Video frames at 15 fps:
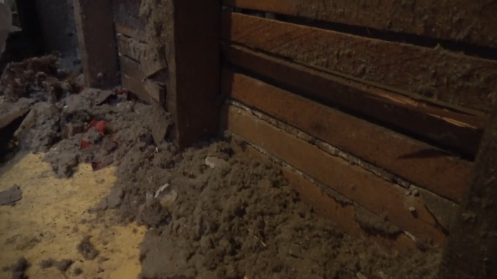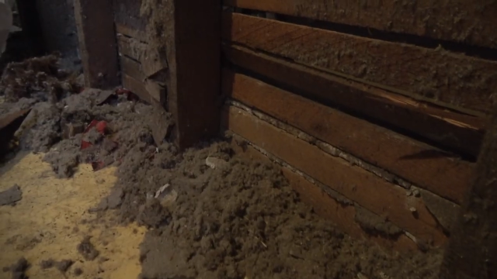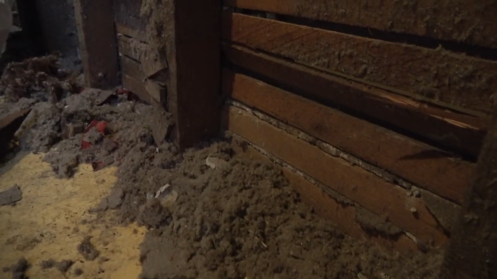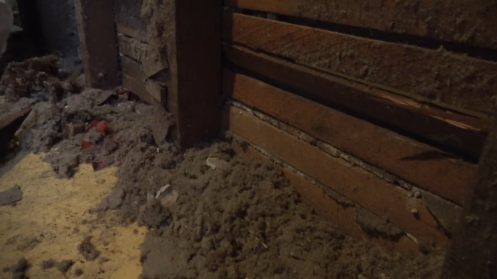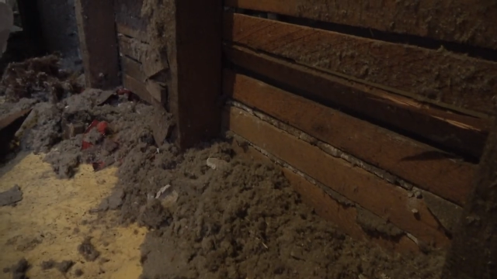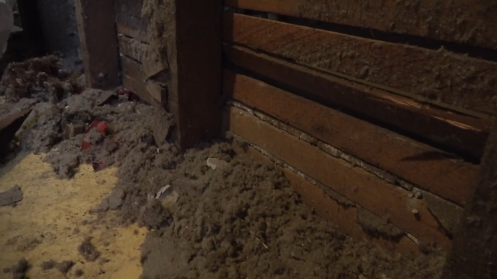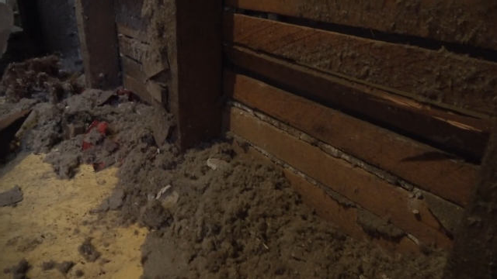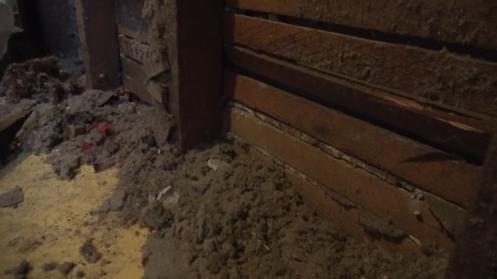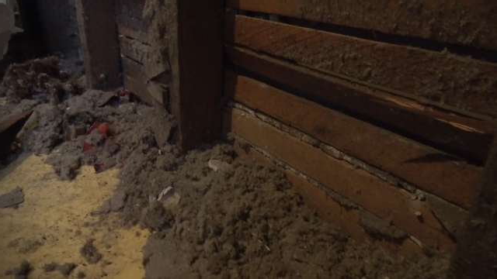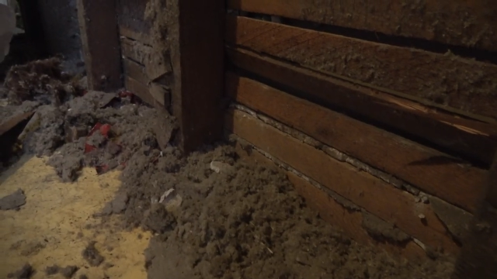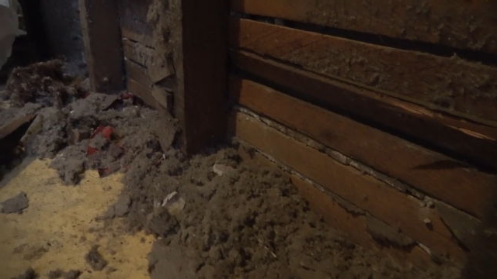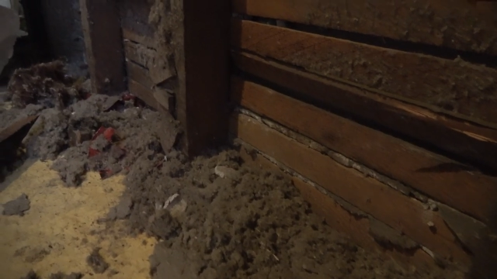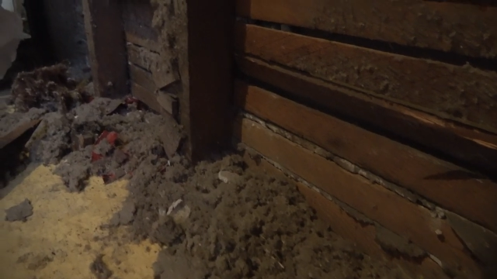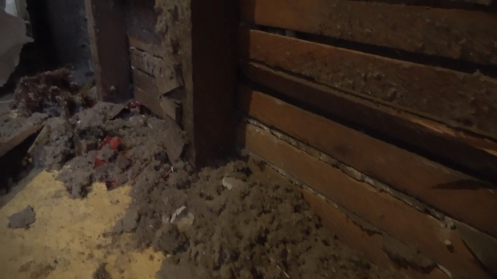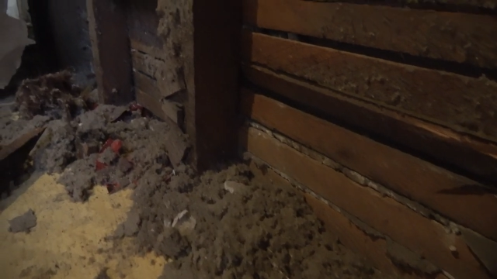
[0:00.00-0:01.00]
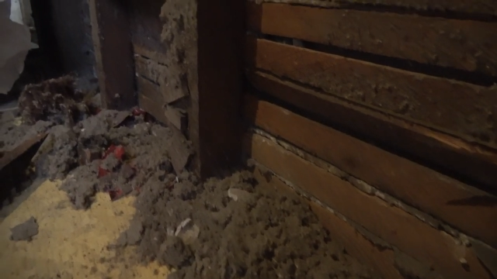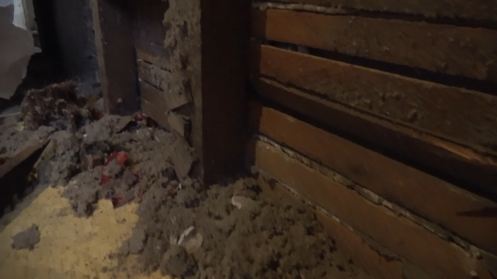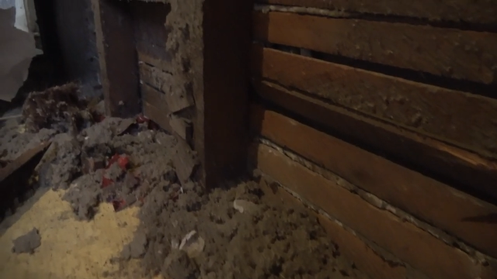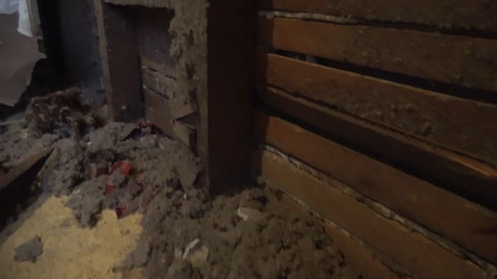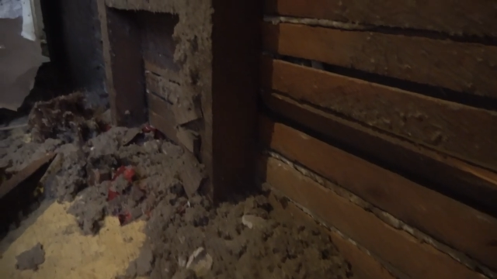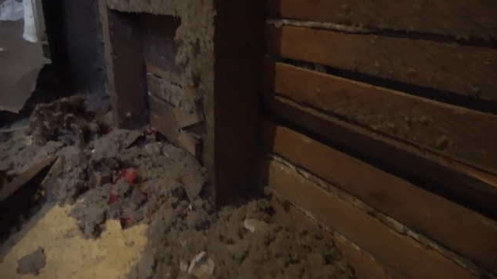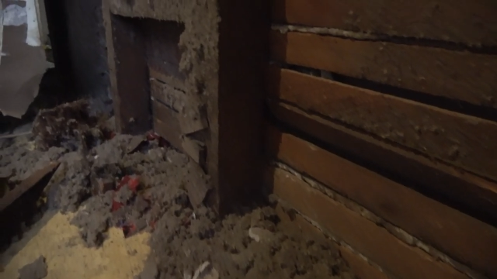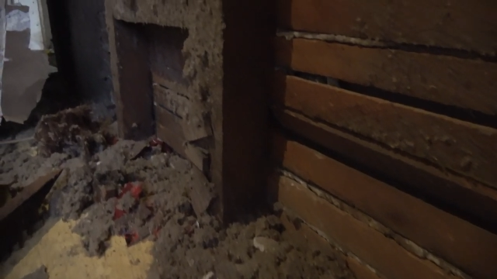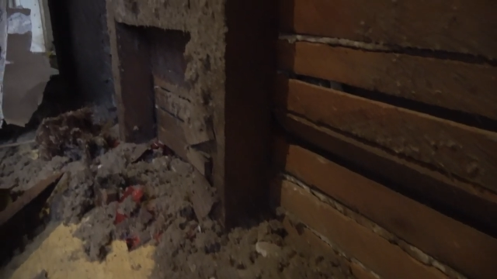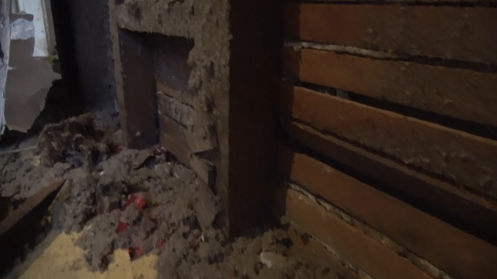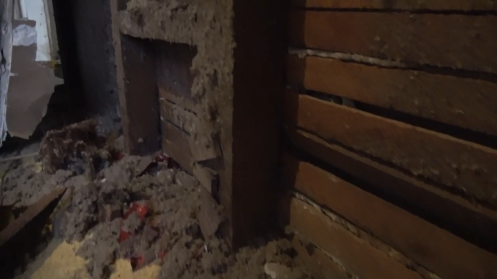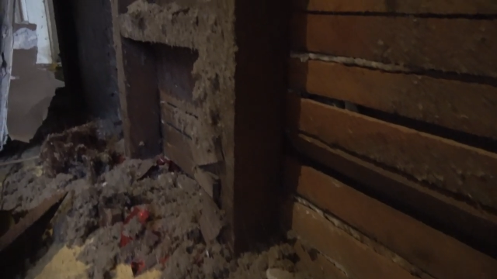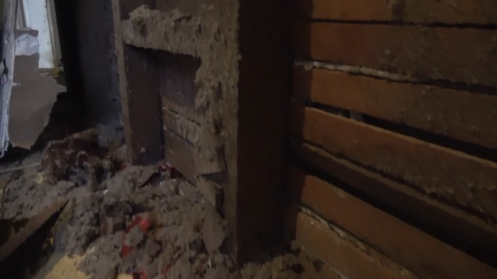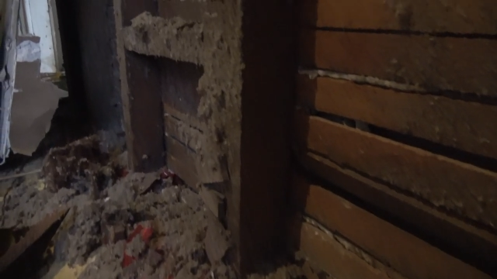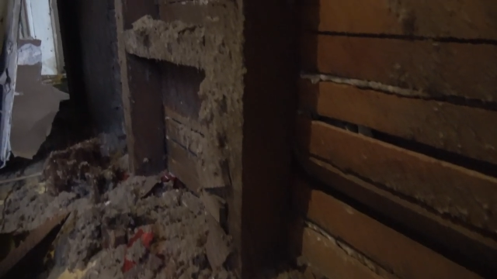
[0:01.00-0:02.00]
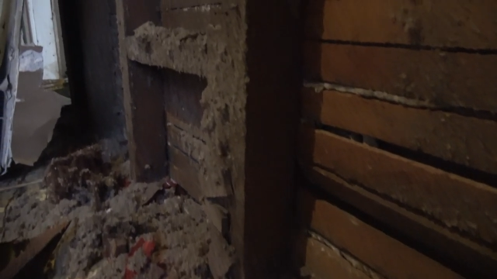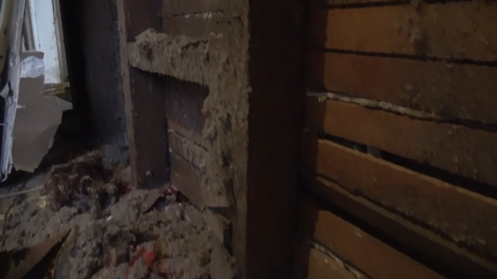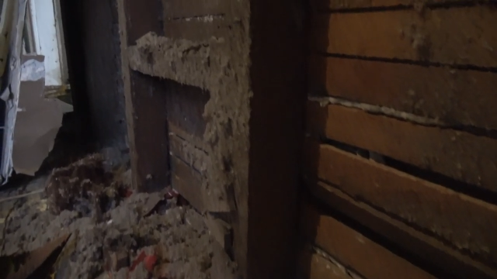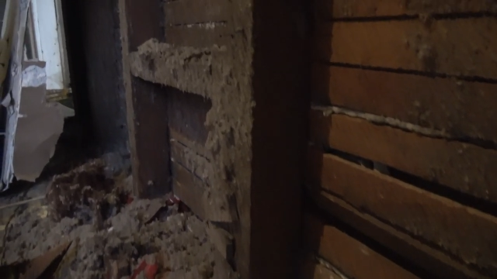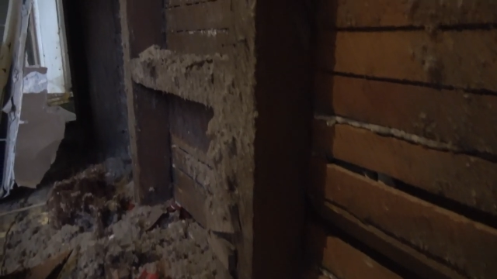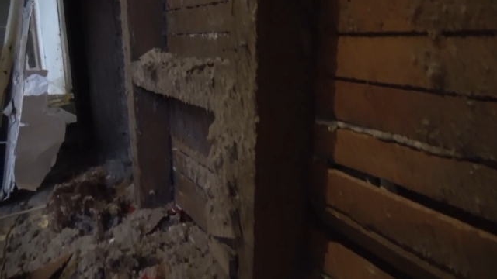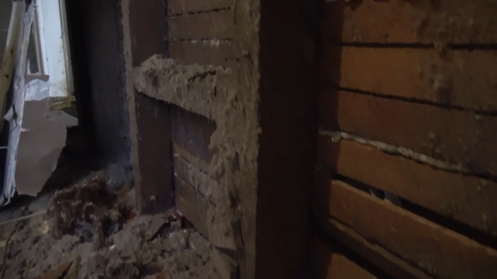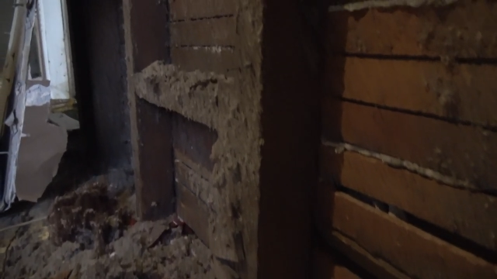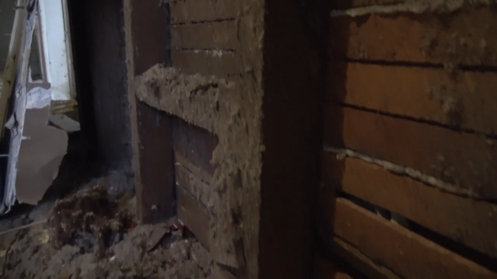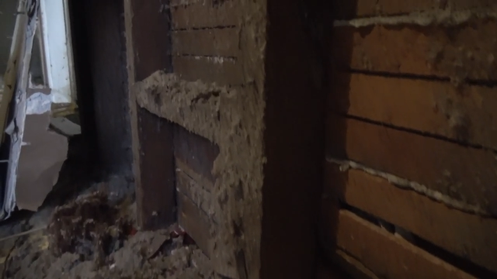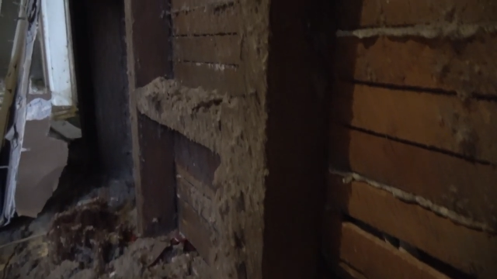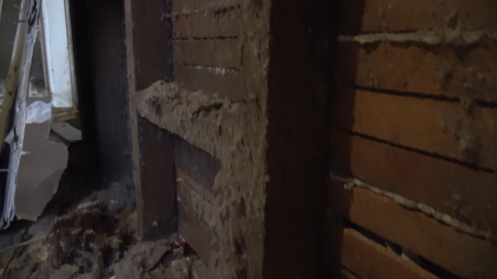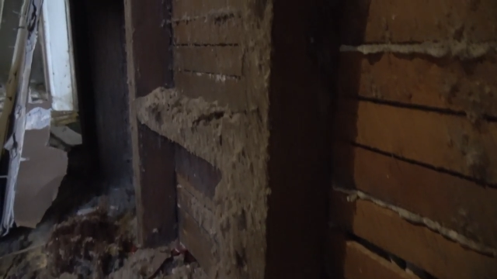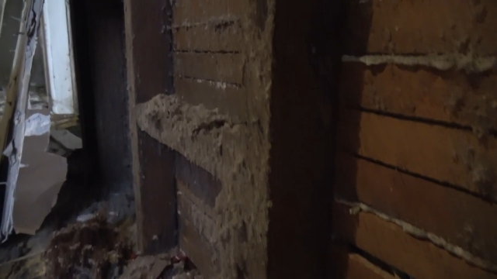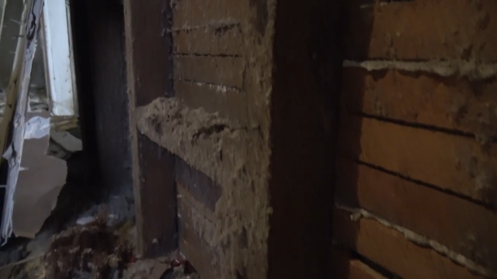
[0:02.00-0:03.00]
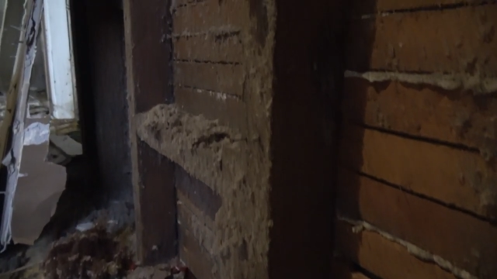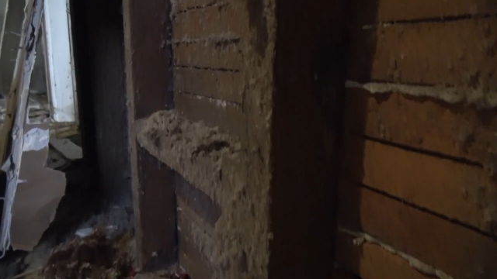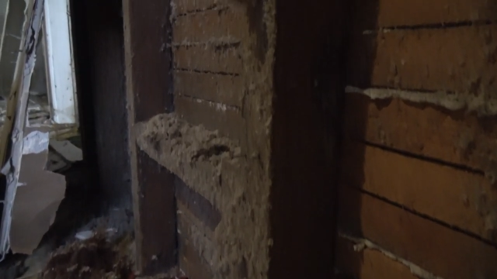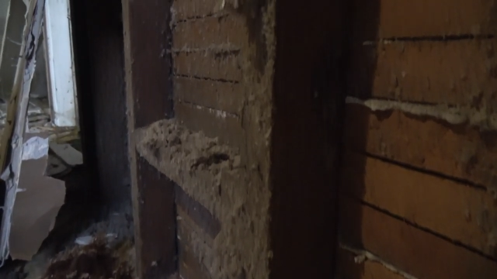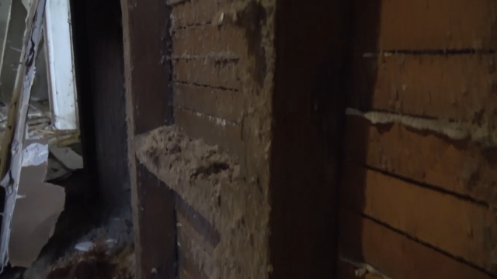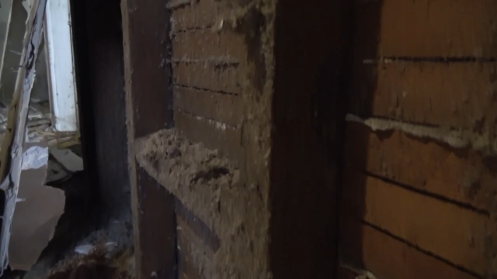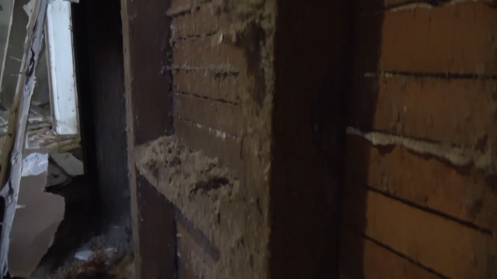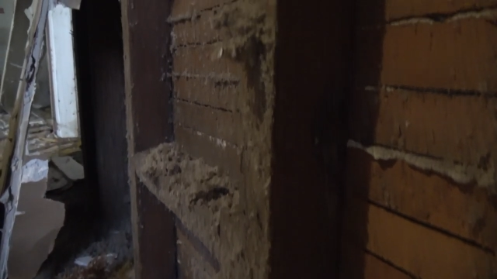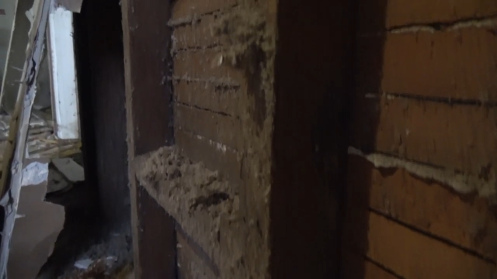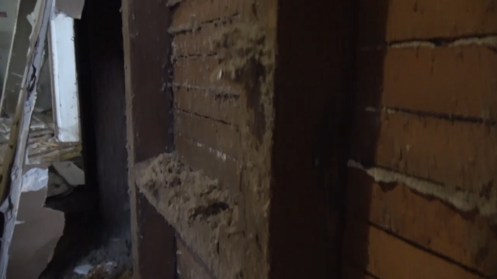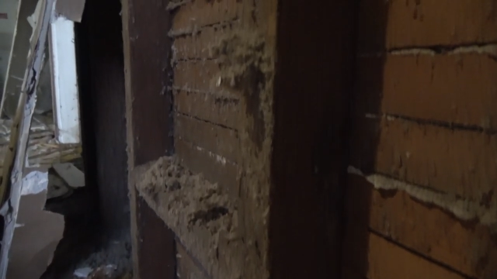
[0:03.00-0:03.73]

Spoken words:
(no speaker visible)